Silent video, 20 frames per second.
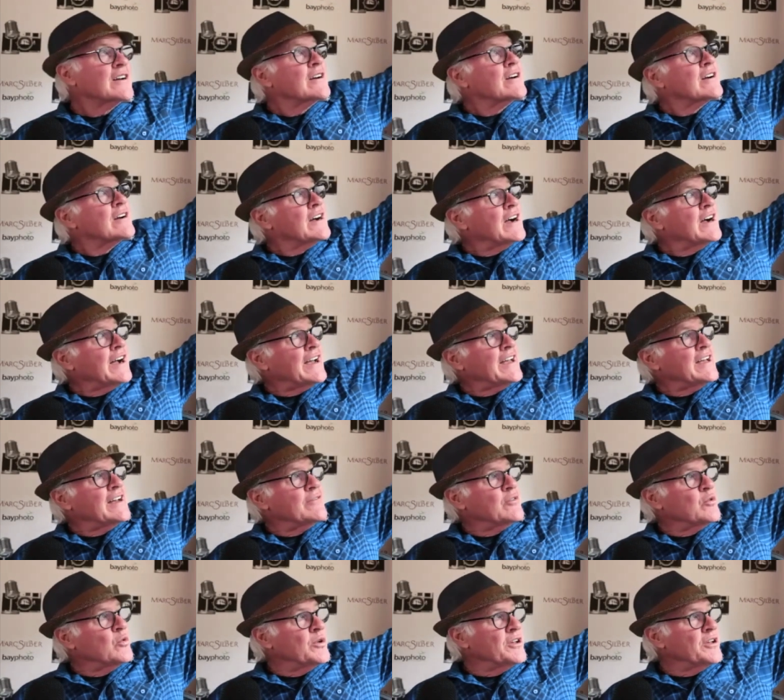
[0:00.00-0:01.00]
Hmm. I
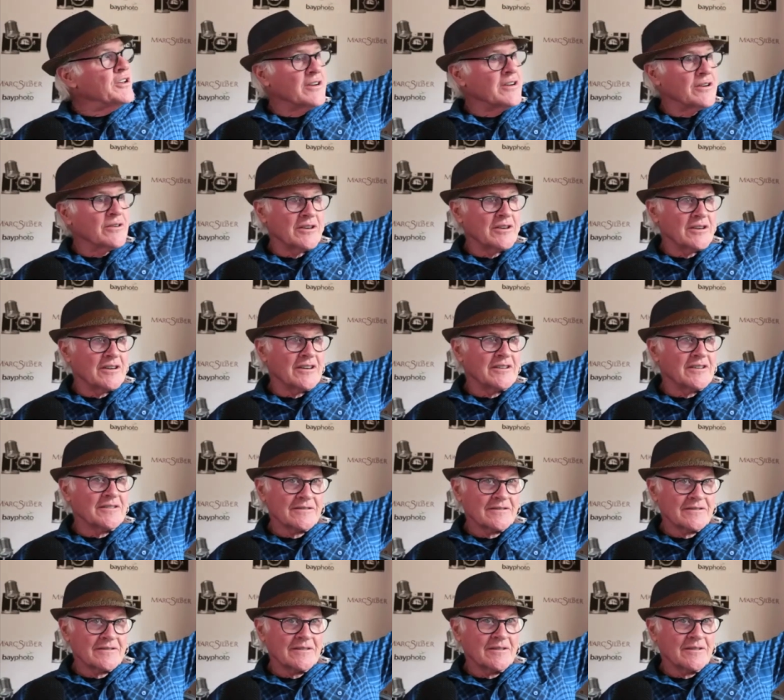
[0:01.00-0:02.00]
have a window here.
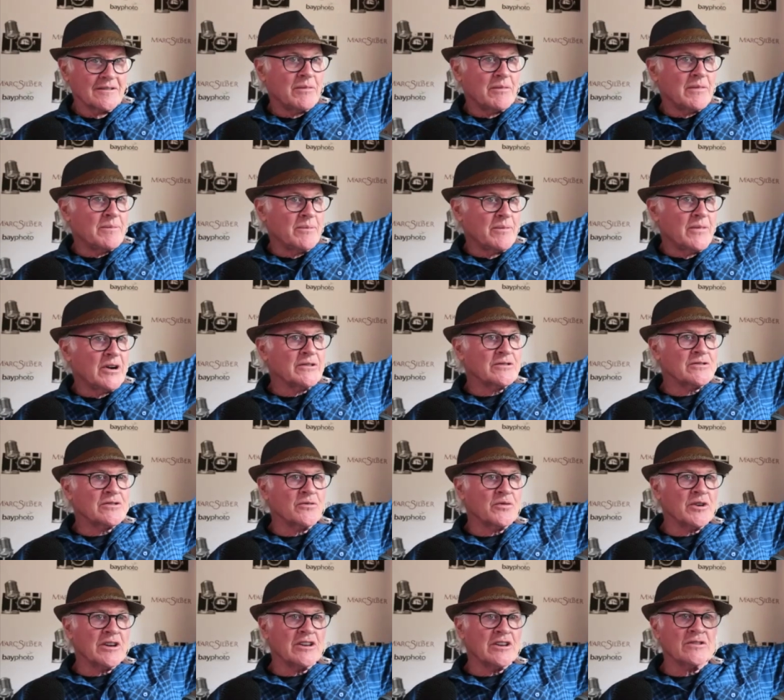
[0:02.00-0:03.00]
most
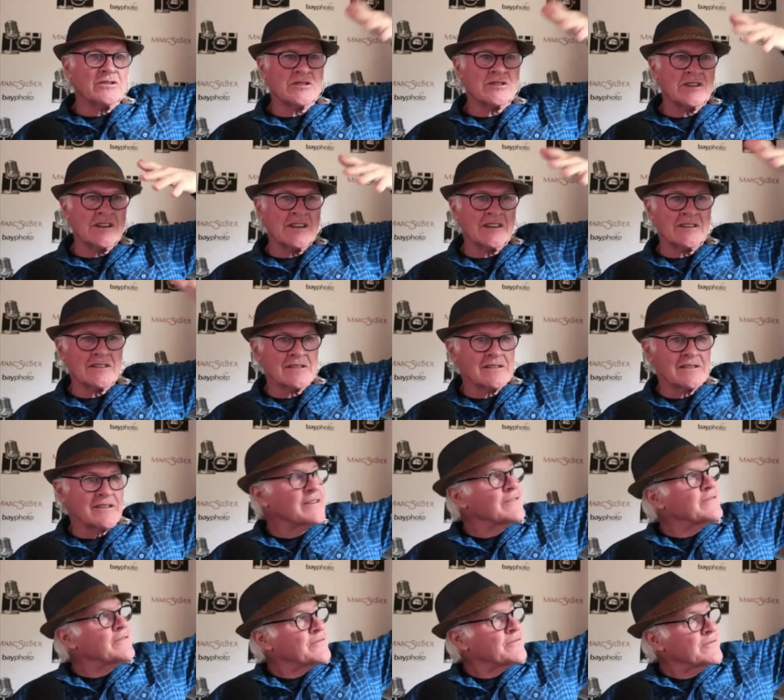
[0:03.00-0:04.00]
of what you're seeing is
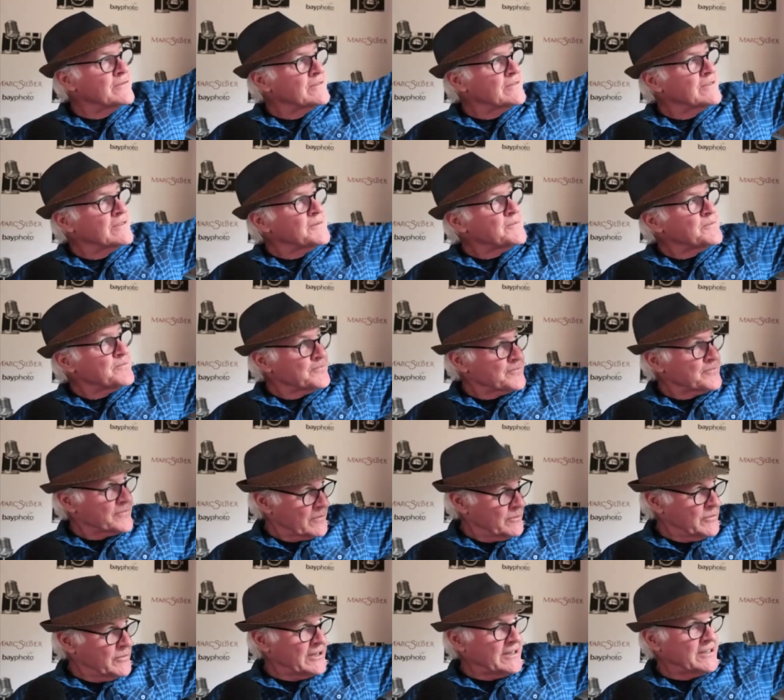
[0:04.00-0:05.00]
lit
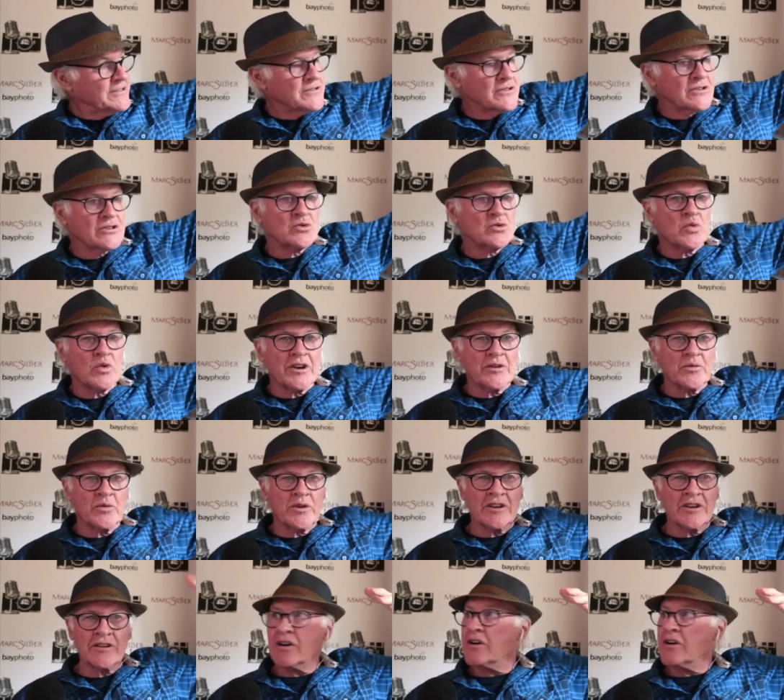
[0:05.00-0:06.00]
because of this one
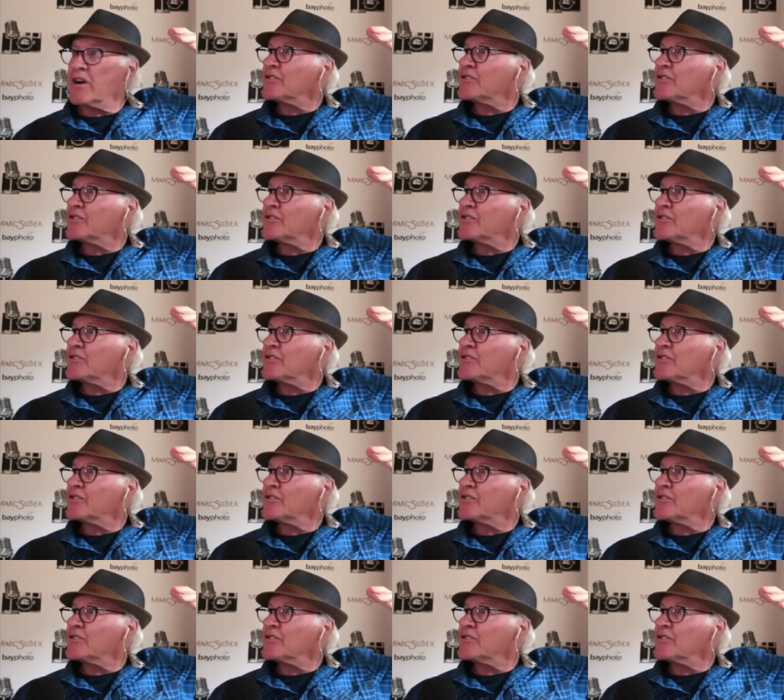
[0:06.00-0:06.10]
window.